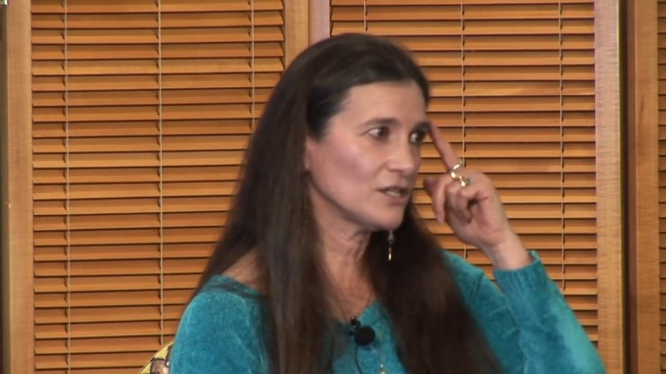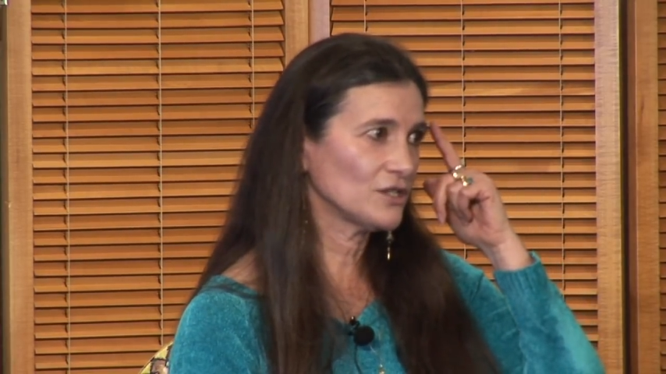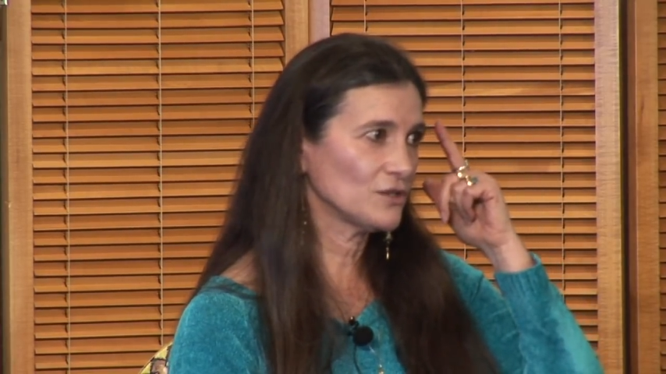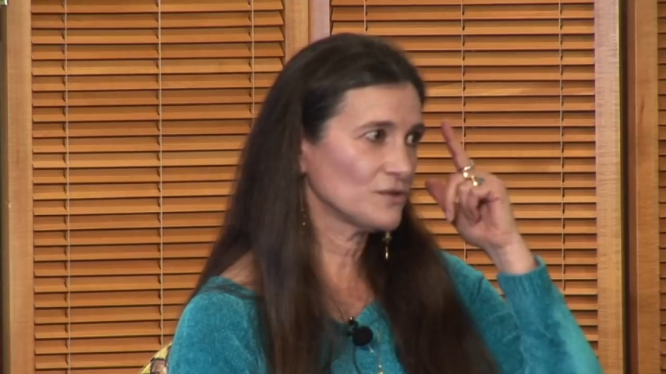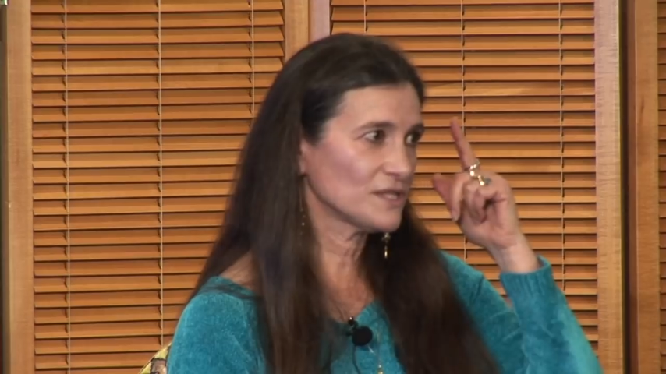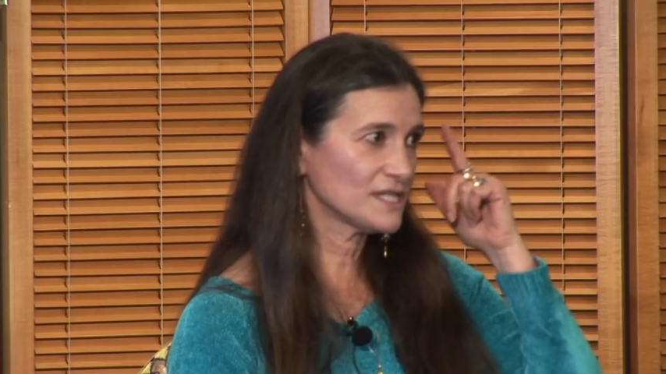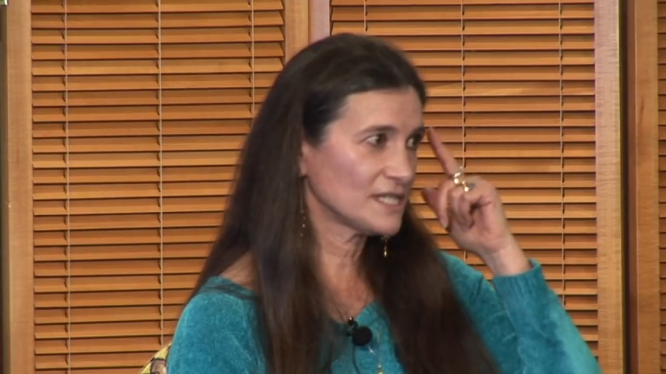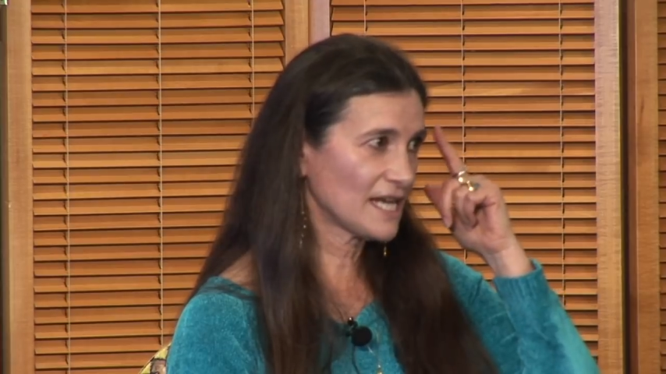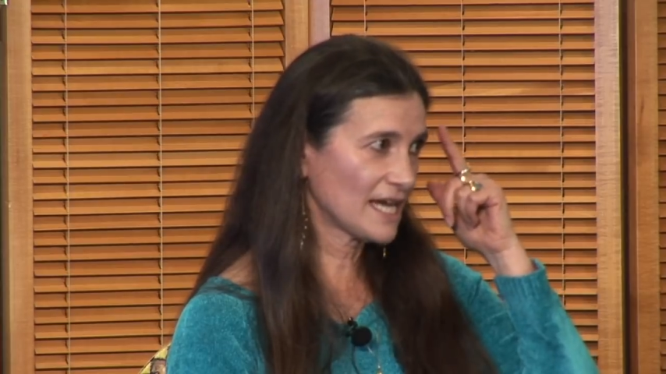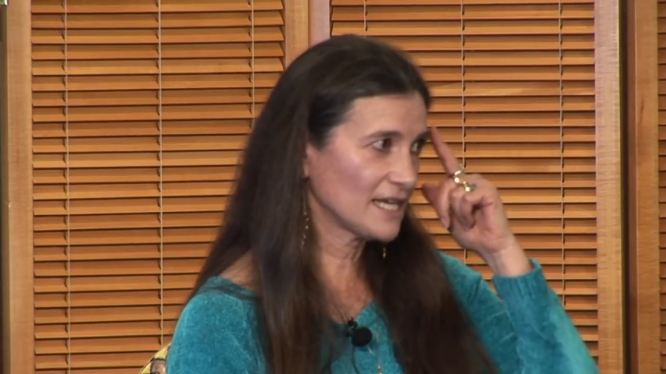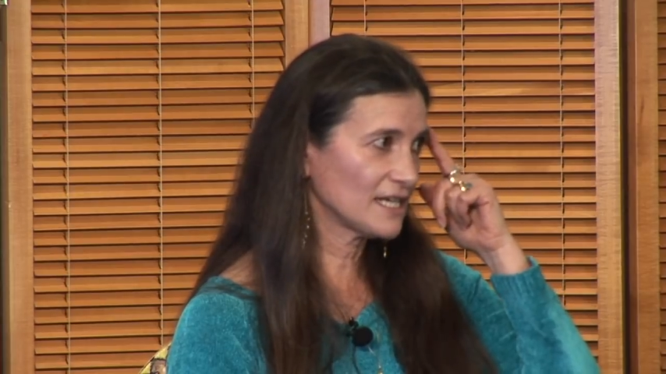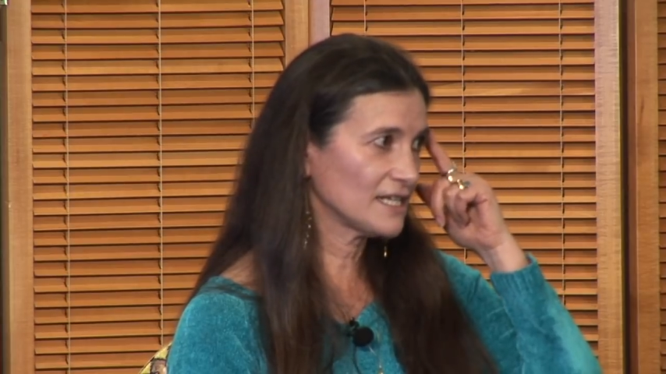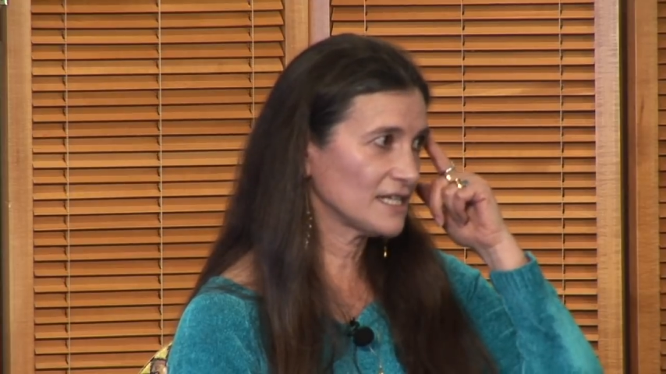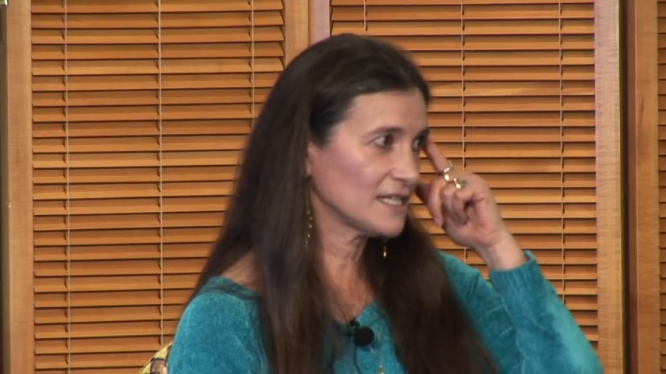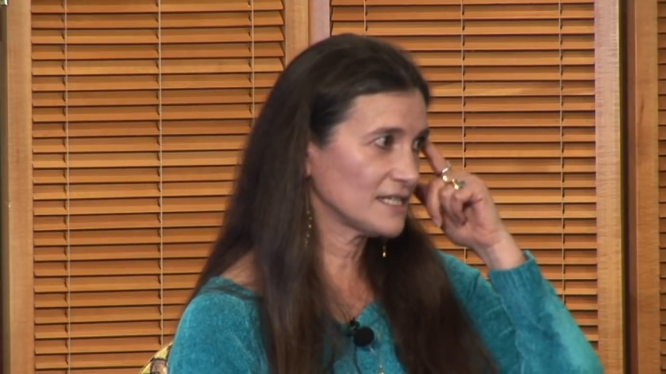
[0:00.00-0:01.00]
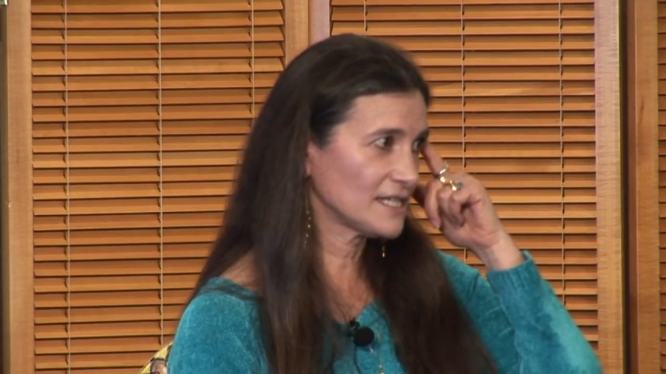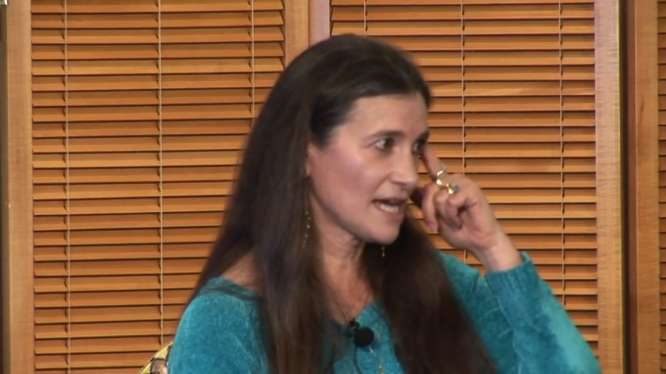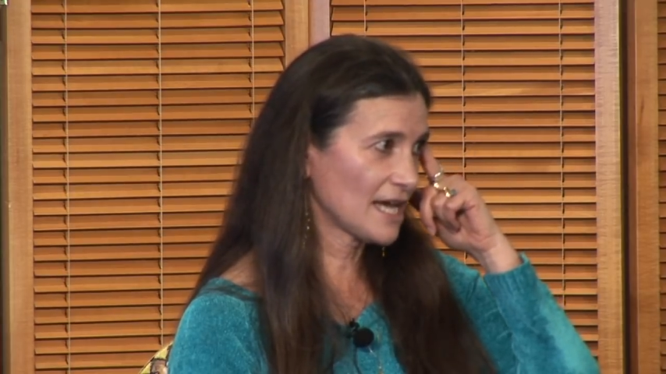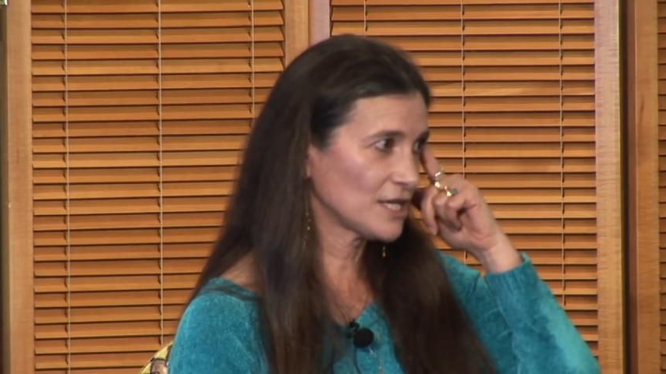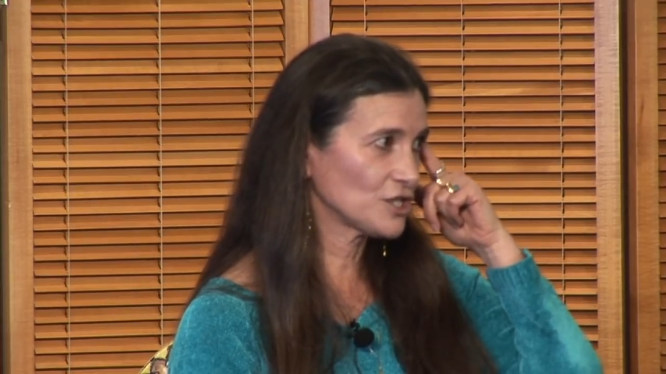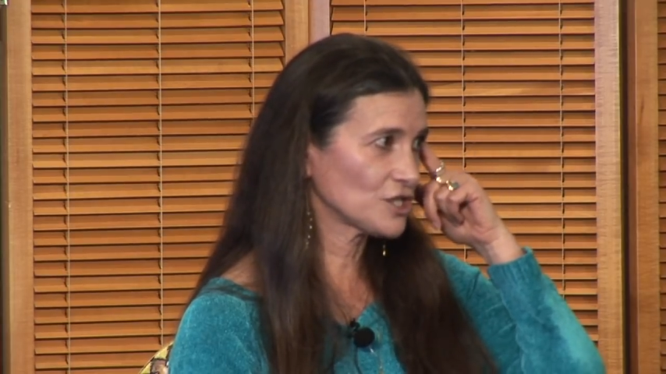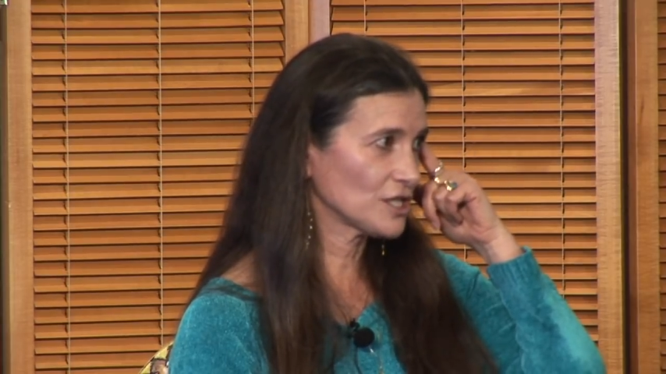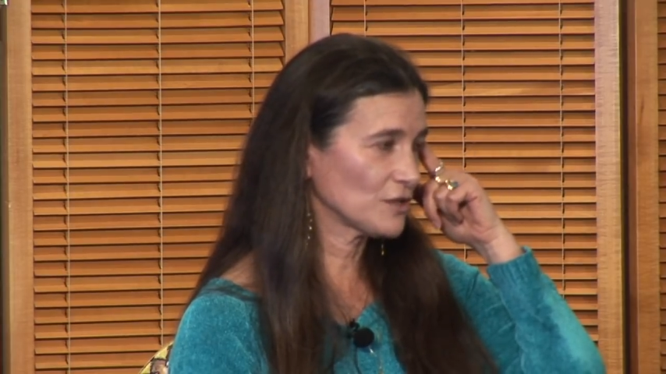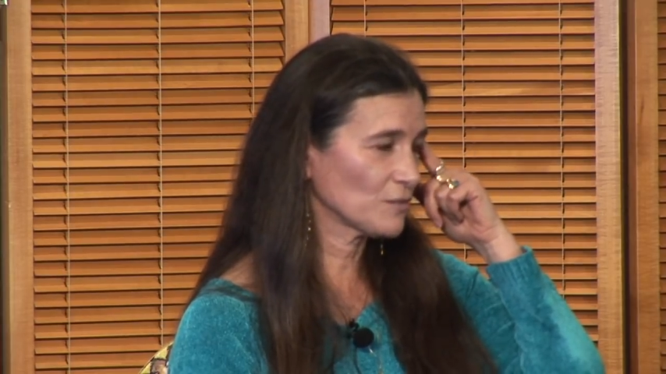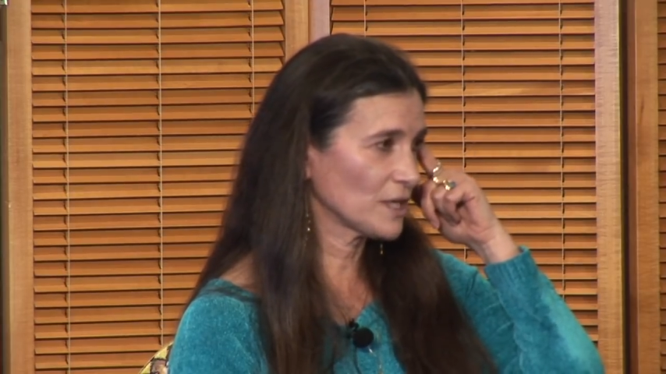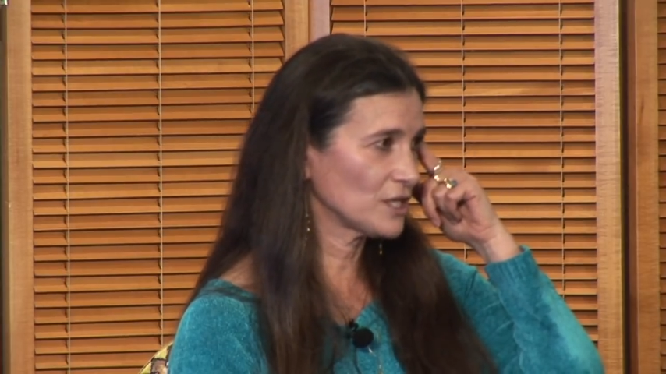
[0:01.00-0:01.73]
you state an intention,